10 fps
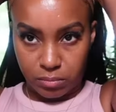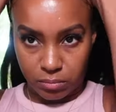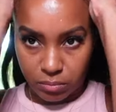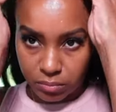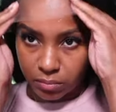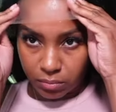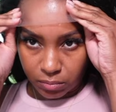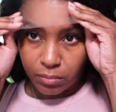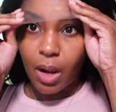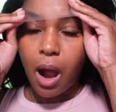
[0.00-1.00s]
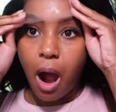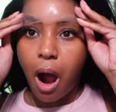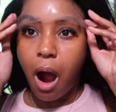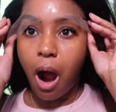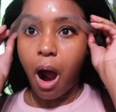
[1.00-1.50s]
part wig. It is
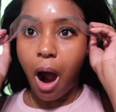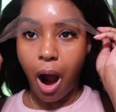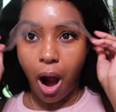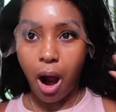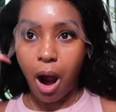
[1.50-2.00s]
18 inches